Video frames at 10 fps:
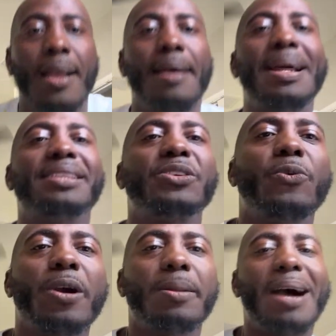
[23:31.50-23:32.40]
not too
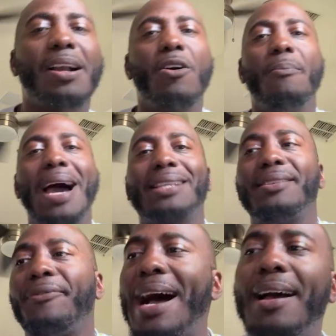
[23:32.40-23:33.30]
worried about going back to
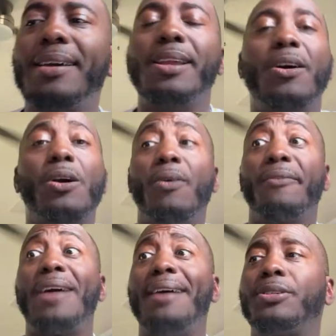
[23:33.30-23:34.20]
going to
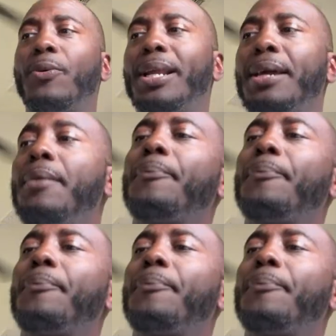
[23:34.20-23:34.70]
520